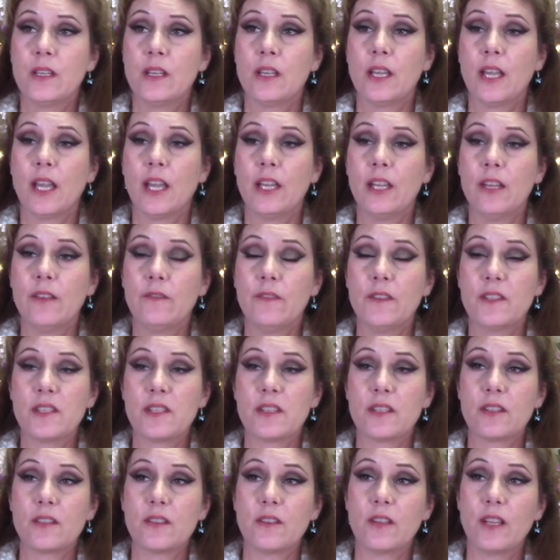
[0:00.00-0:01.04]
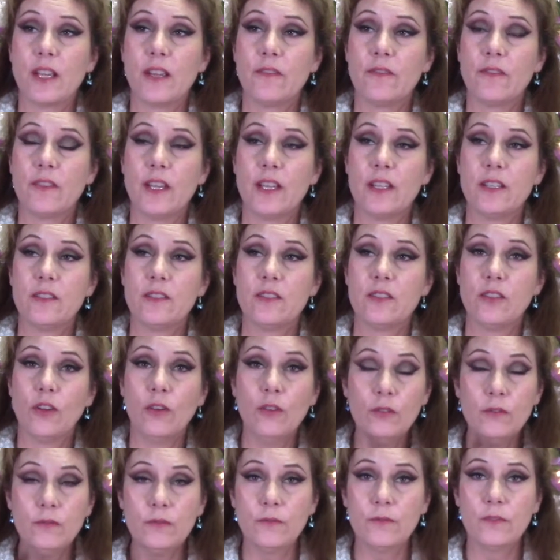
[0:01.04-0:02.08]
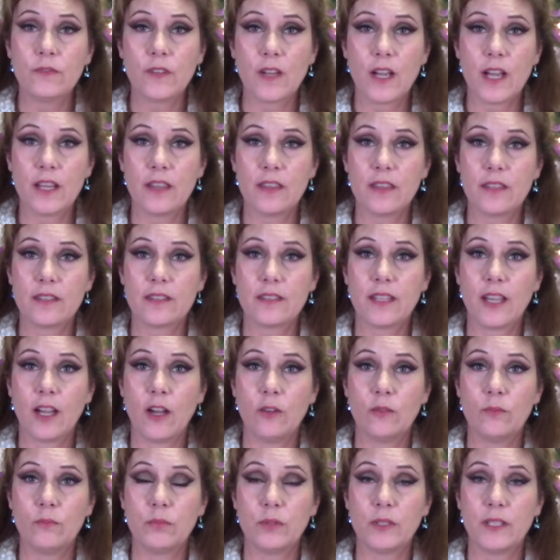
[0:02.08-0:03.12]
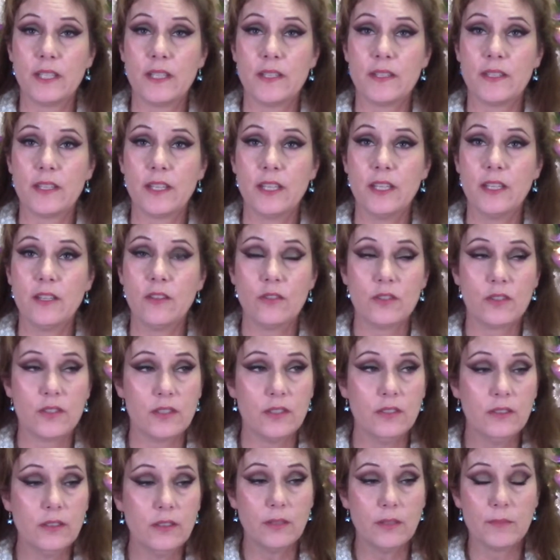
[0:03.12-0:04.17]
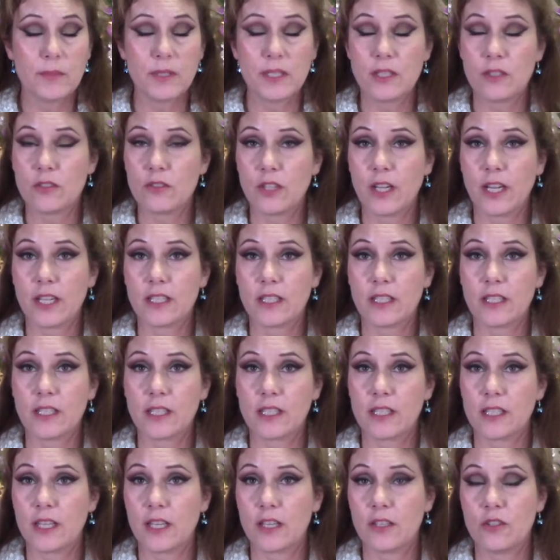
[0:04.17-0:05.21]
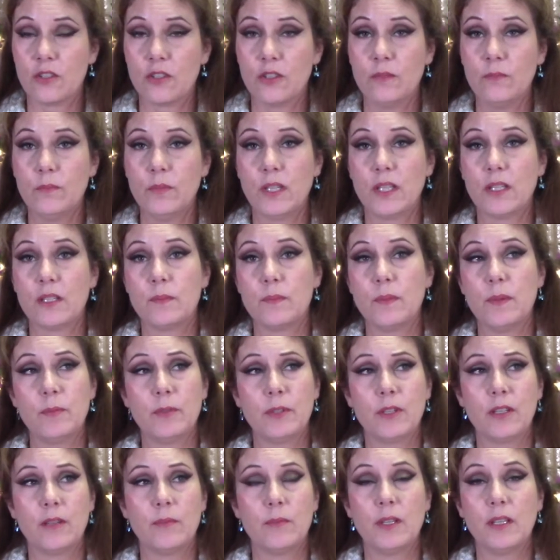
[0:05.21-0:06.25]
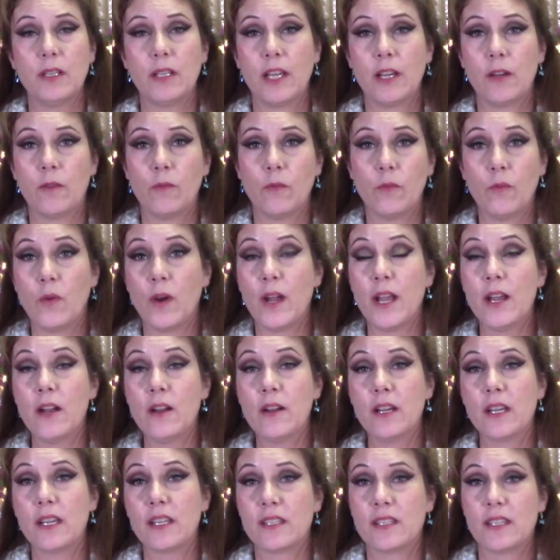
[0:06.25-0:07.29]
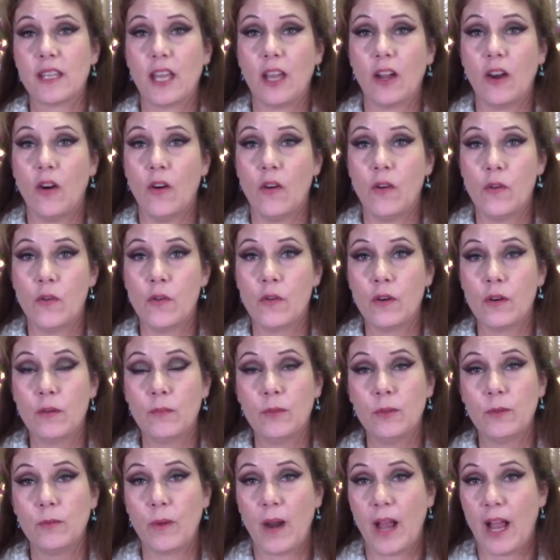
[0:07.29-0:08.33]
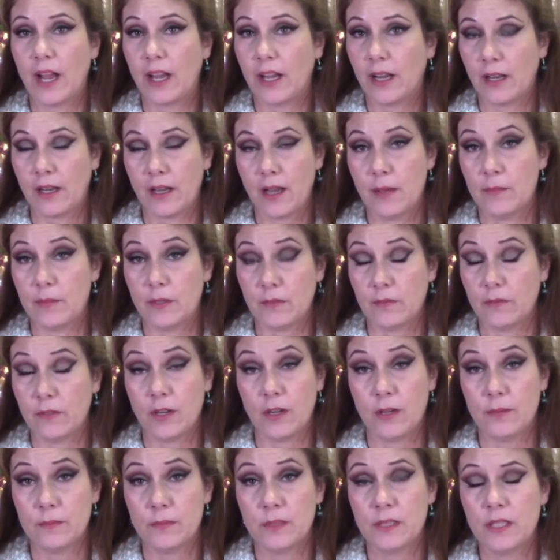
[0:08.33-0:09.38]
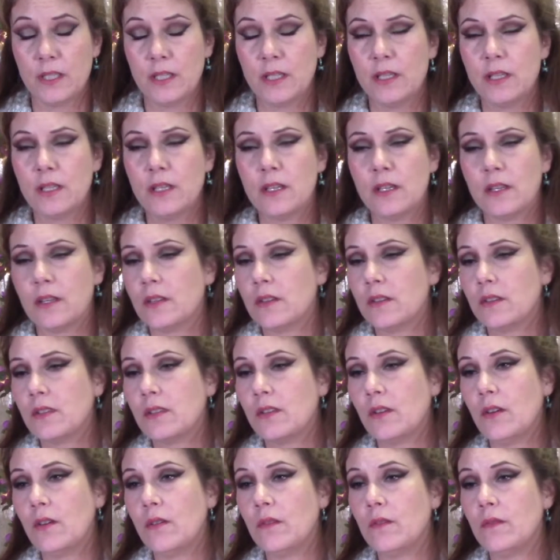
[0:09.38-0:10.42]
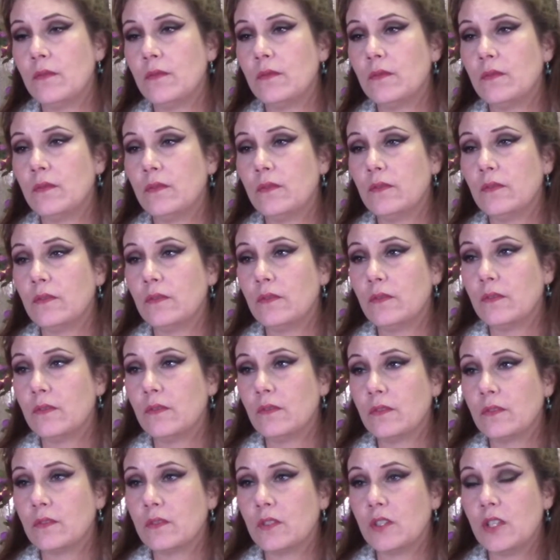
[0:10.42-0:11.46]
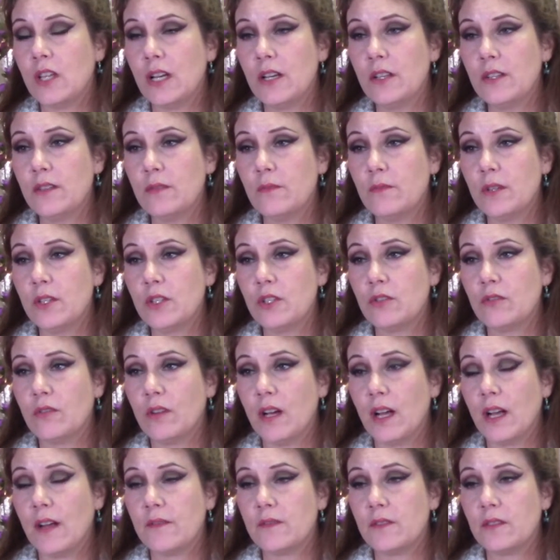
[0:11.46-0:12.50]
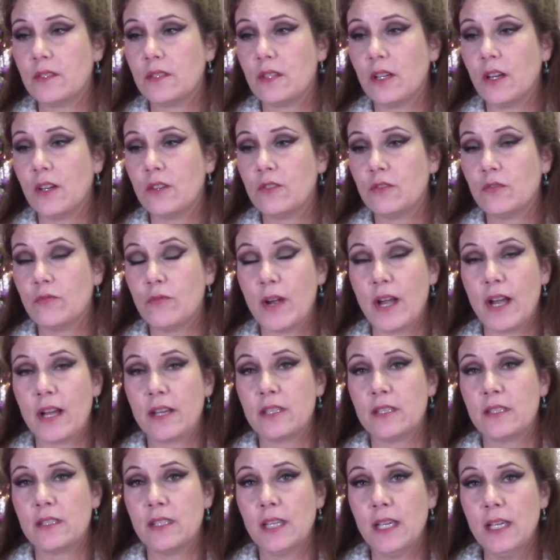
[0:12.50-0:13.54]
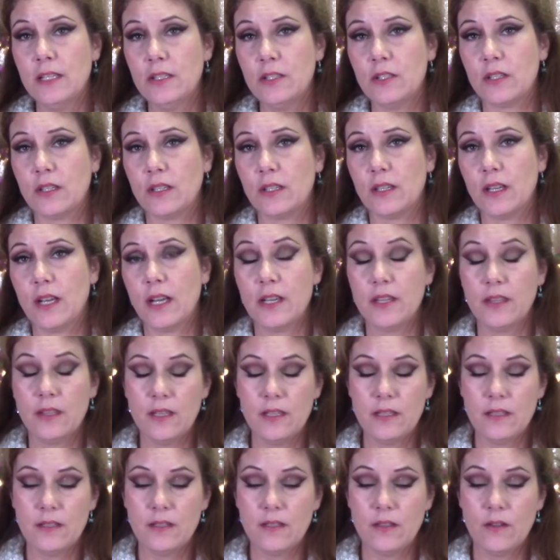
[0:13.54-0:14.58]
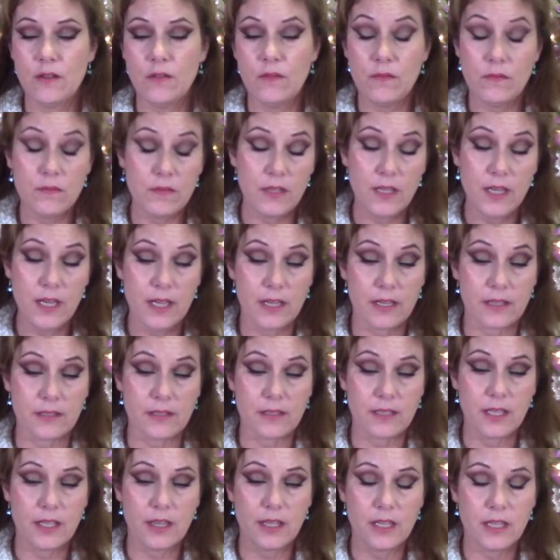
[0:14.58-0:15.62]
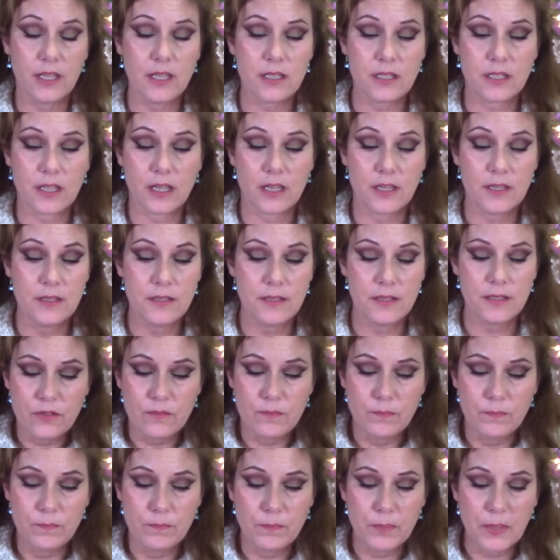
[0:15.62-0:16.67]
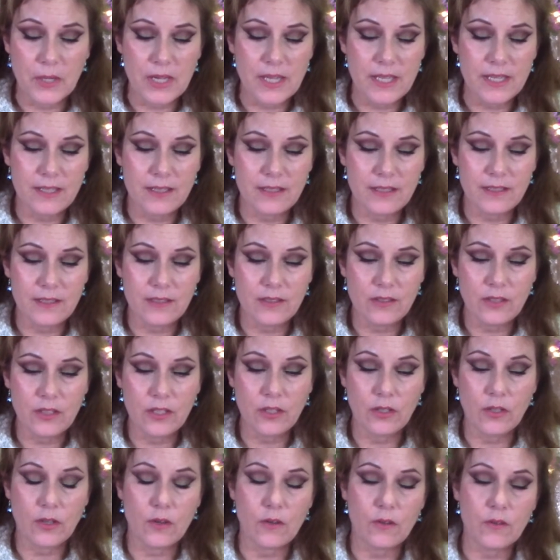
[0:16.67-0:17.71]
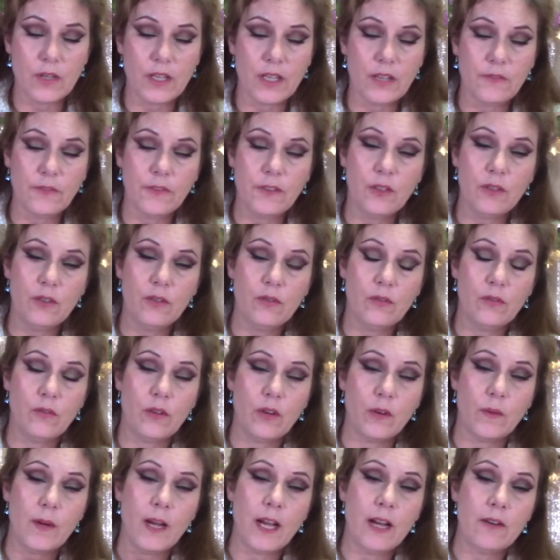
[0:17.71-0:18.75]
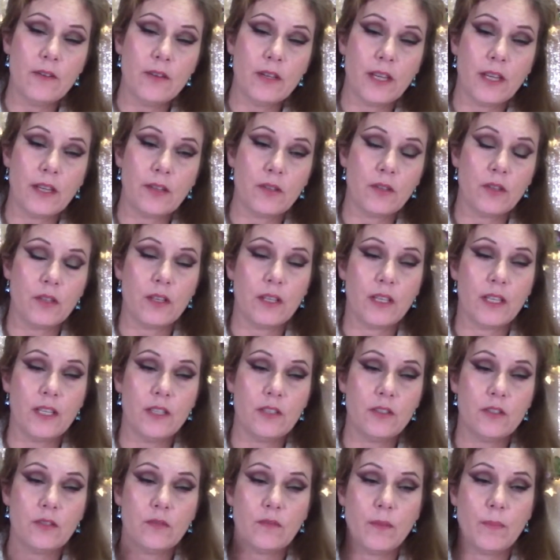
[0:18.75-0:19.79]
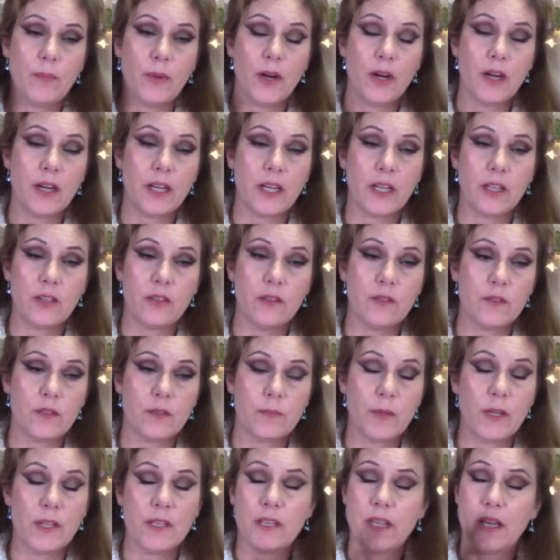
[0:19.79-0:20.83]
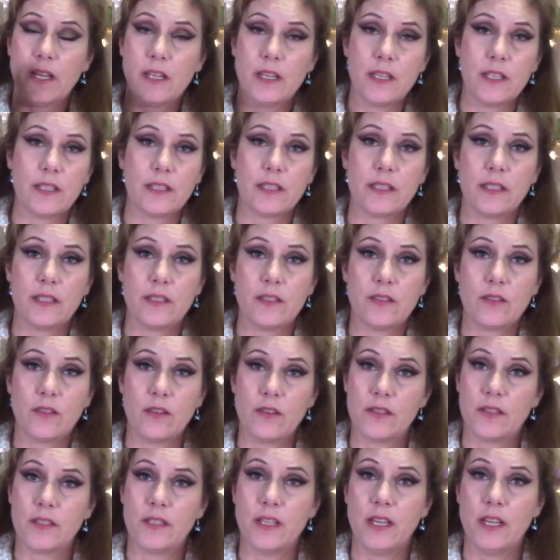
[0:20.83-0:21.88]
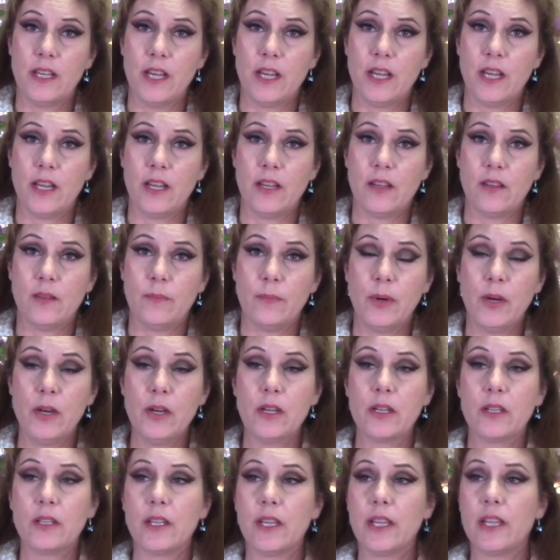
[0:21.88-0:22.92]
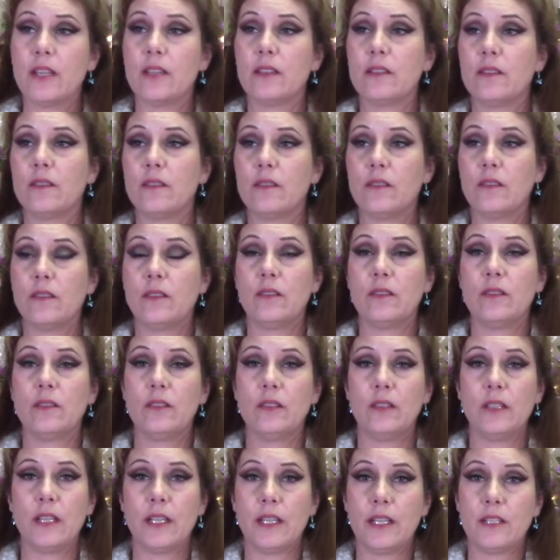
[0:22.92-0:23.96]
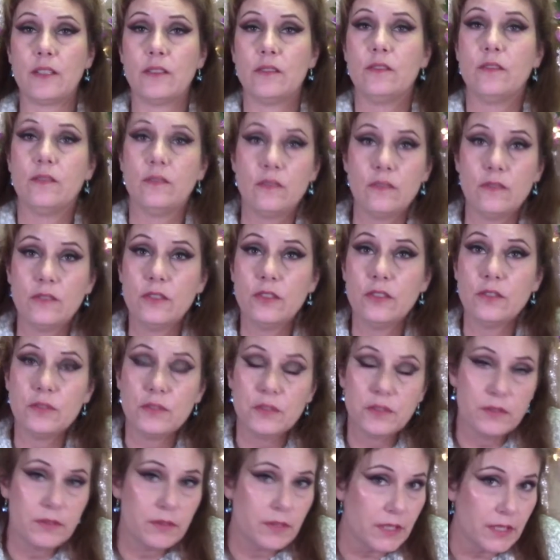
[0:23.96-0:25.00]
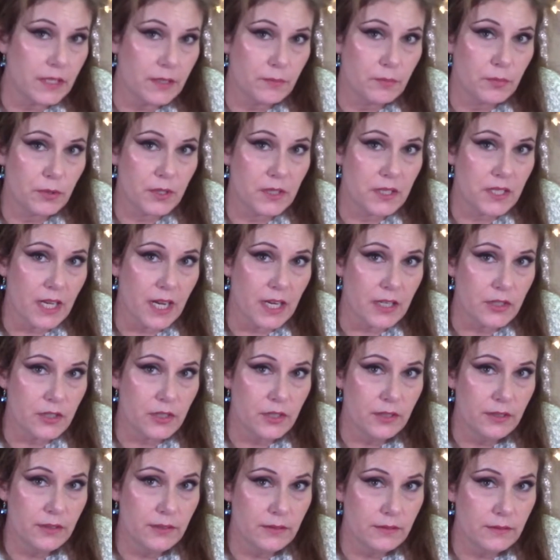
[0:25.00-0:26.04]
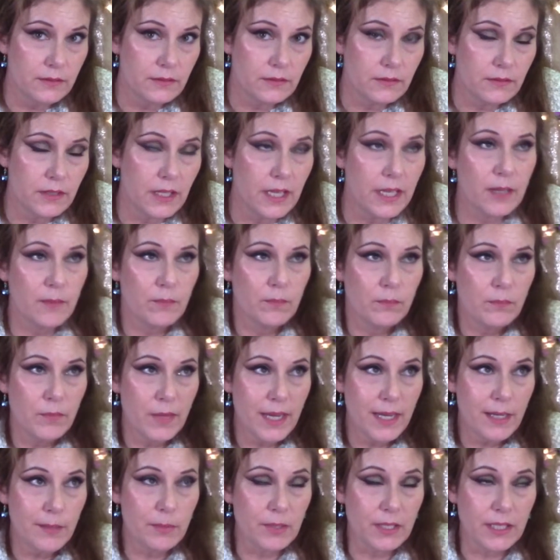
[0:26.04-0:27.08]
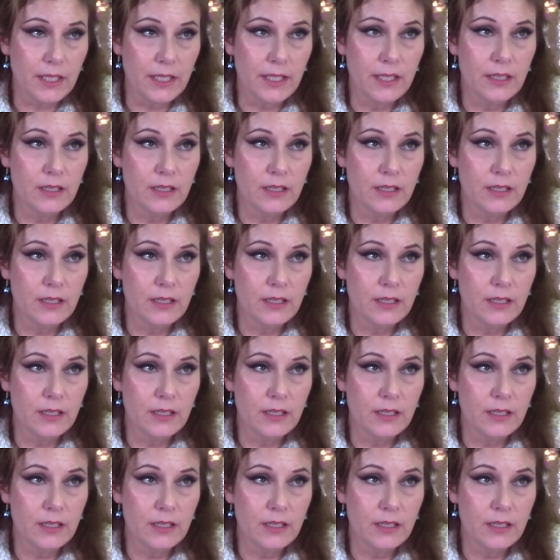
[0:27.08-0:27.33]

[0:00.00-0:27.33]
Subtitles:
And if they don't find the sound pleasing, you're still be attracting attention because people are going to be like, where is that horrible racket coming from? So does witchcraft attract attention? I think so, yes, I think it does. But, you know, if you go out and into a park and you spontaneously start singing in the park, like, do you need protection? Like, maybe.